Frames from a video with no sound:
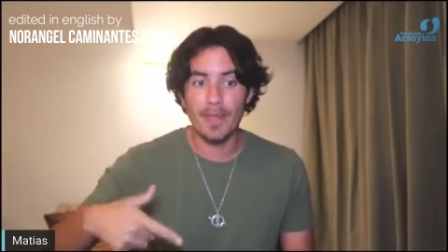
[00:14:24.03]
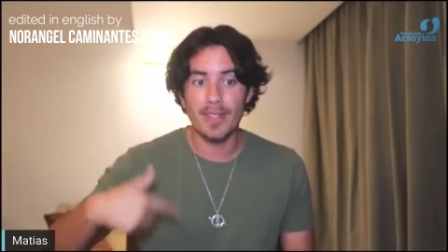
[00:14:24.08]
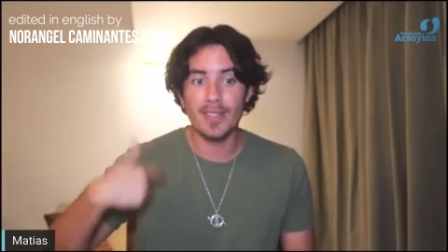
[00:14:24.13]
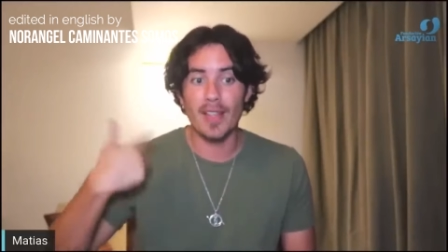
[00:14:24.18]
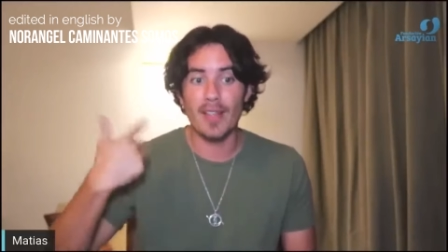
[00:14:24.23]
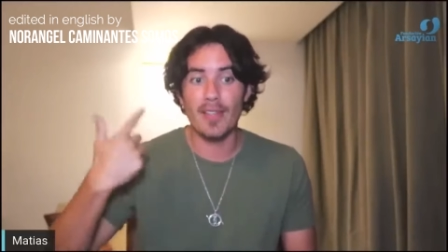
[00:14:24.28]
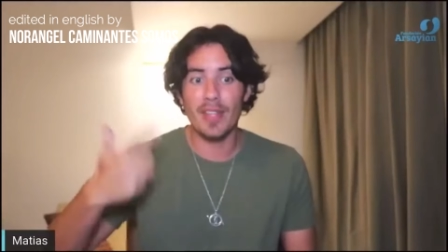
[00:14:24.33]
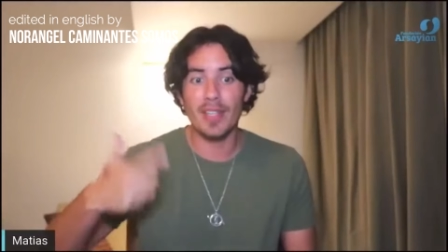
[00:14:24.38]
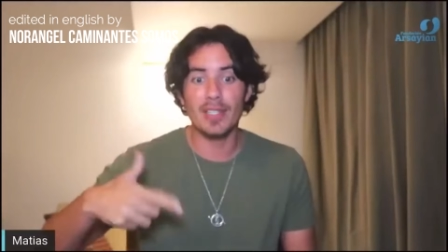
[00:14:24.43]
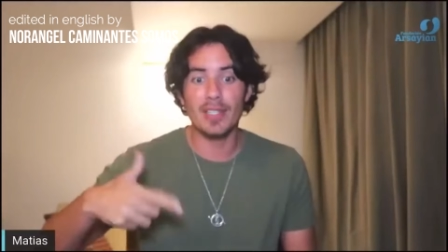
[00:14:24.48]

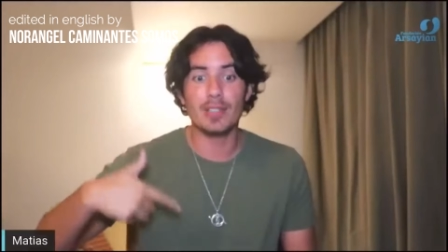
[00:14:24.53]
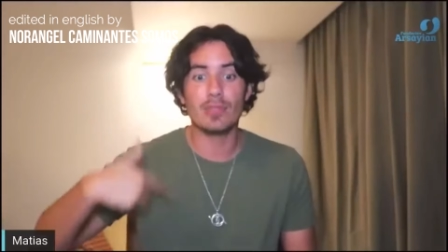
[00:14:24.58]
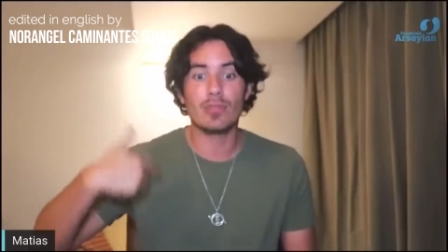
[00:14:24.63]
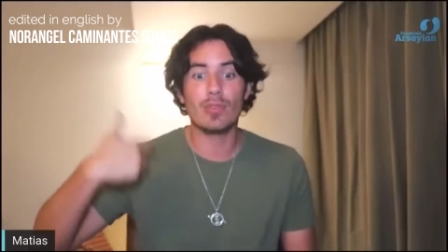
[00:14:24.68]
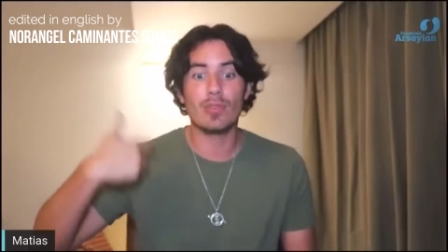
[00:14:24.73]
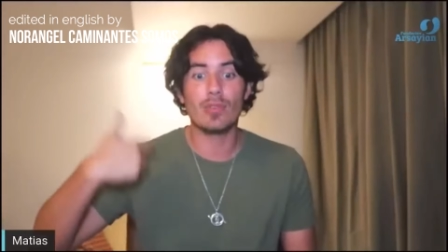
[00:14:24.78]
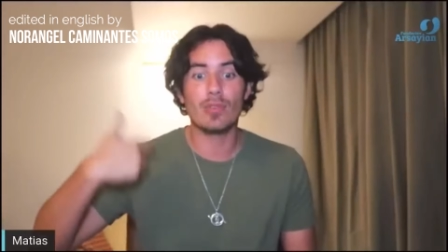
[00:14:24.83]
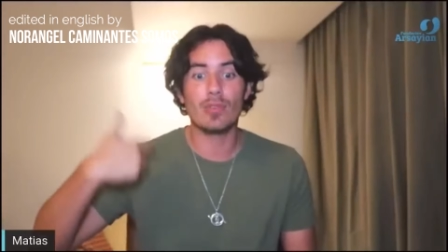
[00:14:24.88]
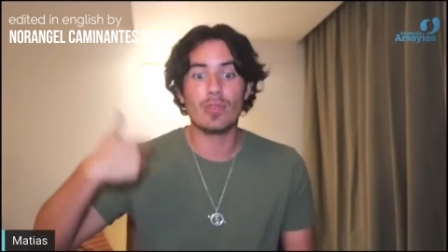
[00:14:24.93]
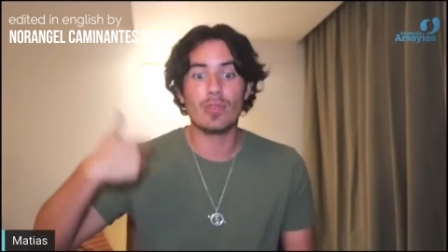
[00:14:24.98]
Something is
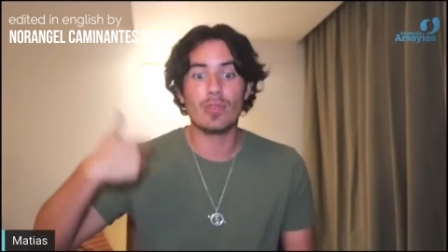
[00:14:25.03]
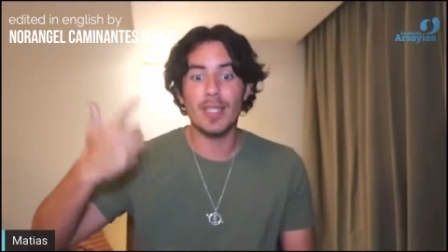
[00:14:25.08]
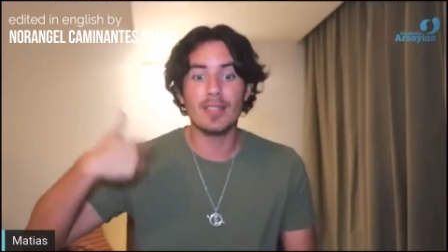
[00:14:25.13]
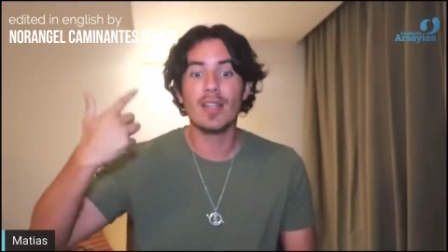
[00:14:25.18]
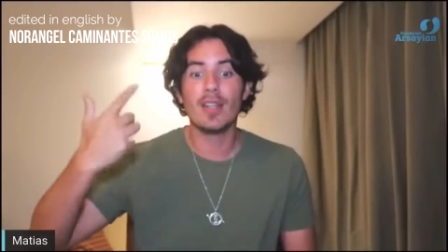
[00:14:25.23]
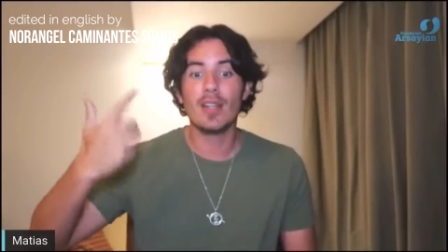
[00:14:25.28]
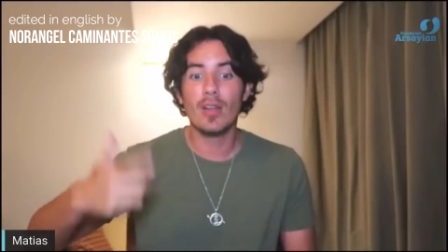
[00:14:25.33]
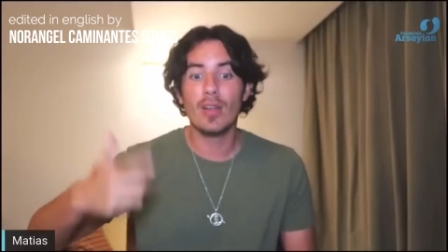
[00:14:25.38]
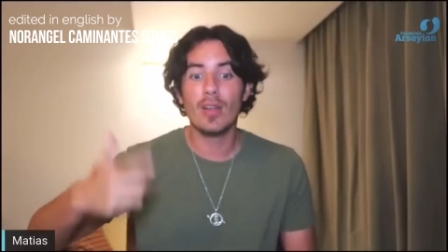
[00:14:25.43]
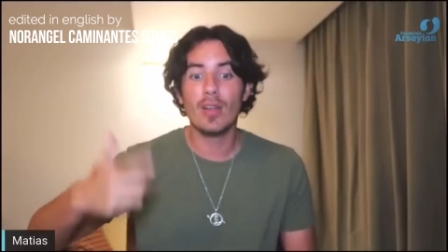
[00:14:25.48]
repeating it
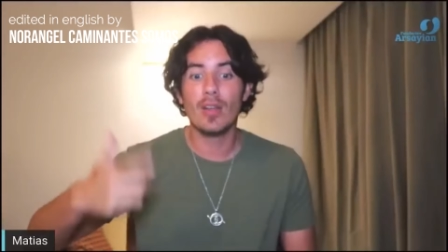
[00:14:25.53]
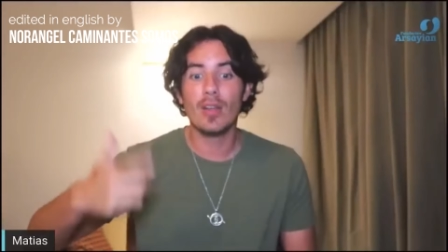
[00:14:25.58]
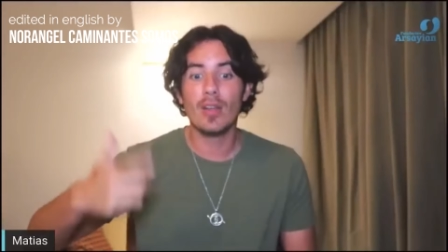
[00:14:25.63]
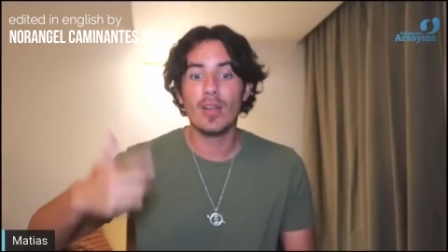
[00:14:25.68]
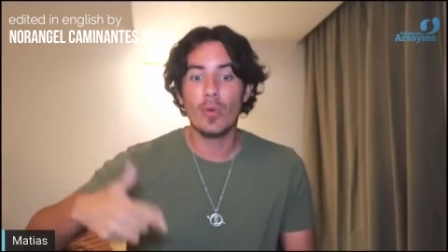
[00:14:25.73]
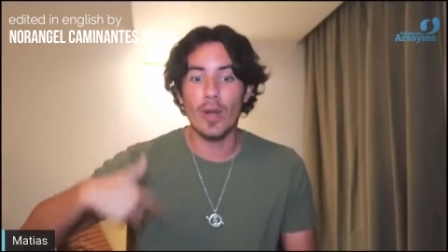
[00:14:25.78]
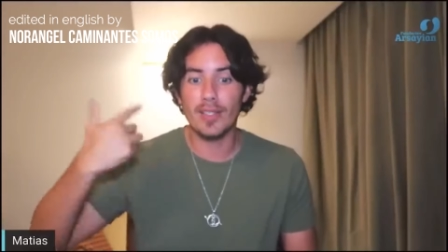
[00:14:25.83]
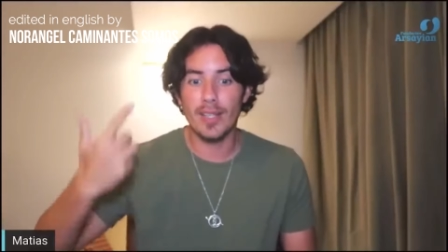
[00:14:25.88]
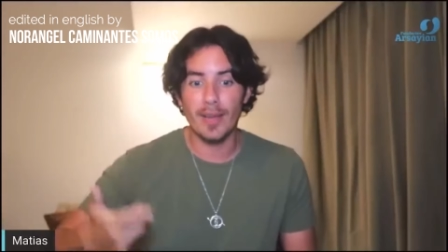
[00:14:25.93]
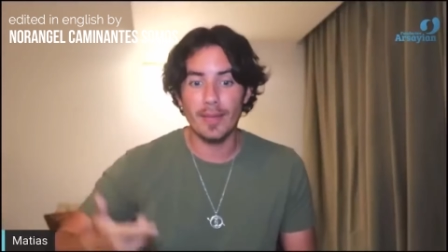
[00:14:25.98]

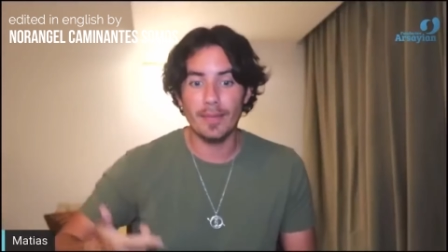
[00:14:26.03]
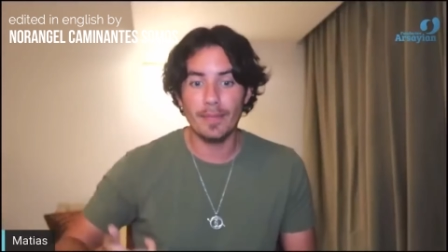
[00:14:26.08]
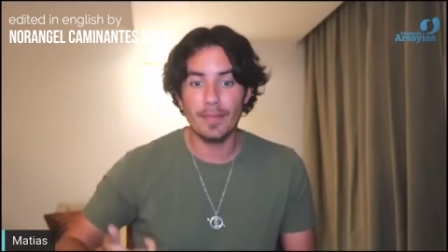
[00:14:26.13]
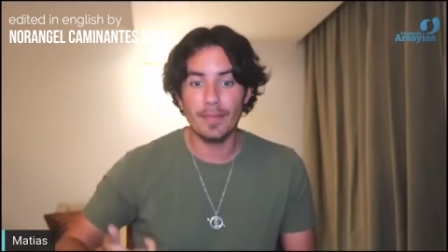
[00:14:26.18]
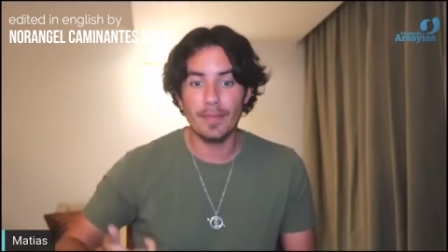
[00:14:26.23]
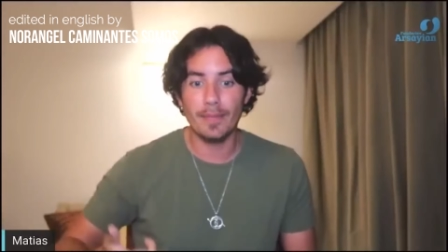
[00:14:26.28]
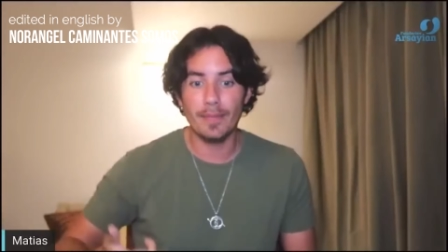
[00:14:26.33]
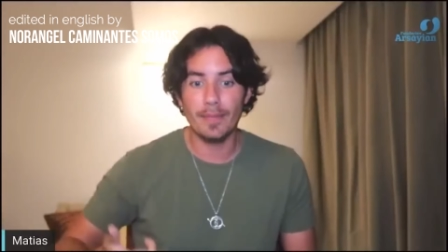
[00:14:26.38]
once and again.